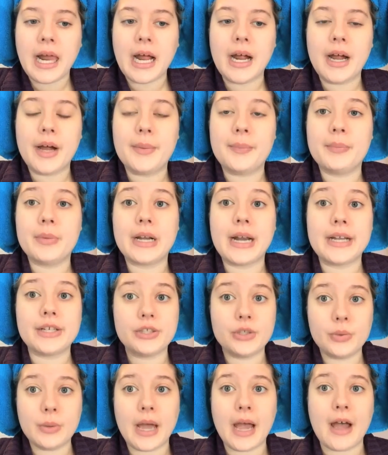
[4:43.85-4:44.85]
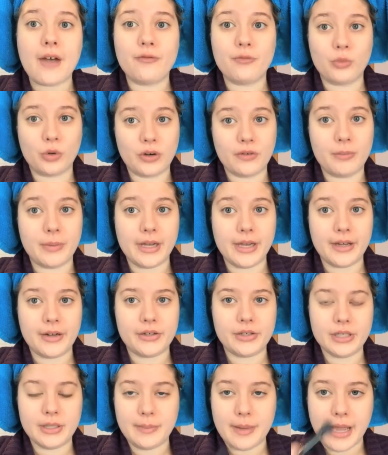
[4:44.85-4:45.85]
but I do have more of my
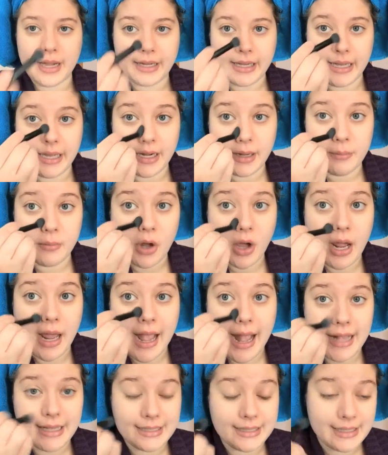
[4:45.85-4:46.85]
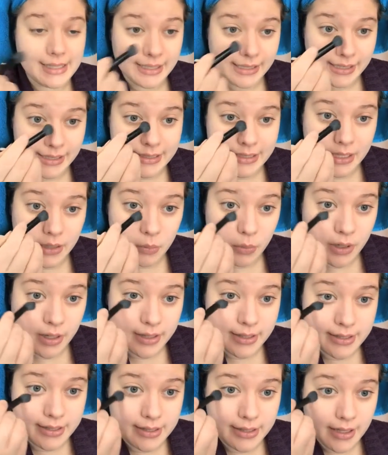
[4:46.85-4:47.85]
energy back, and I'm not as sick as I
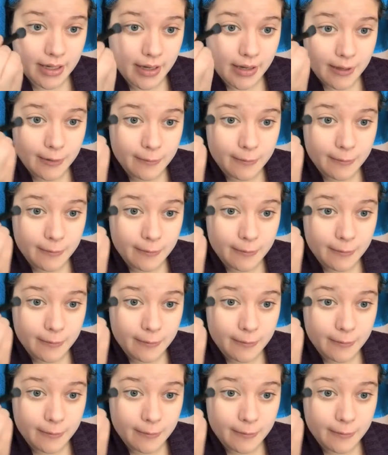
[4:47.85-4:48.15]
was